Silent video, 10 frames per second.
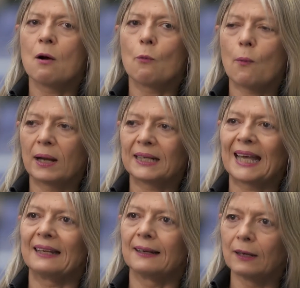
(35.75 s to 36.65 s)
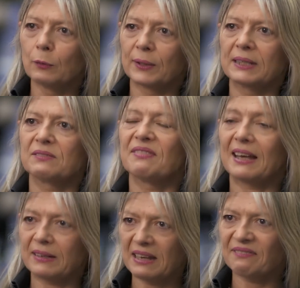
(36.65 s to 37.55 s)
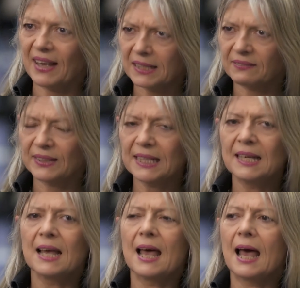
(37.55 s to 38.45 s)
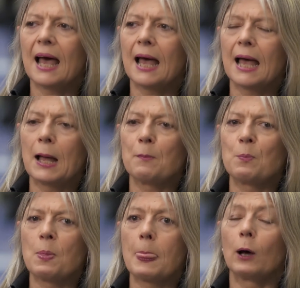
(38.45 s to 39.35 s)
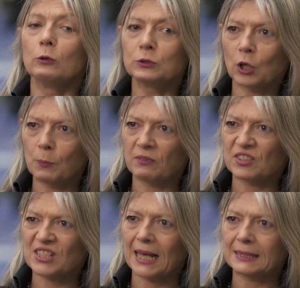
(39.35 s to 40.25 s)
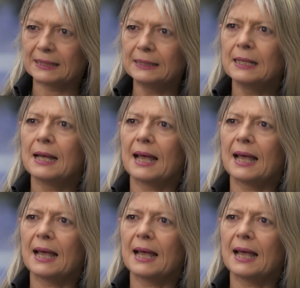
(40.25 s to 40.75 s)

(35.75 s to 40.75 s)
one can lower it very effectively on top of a statin,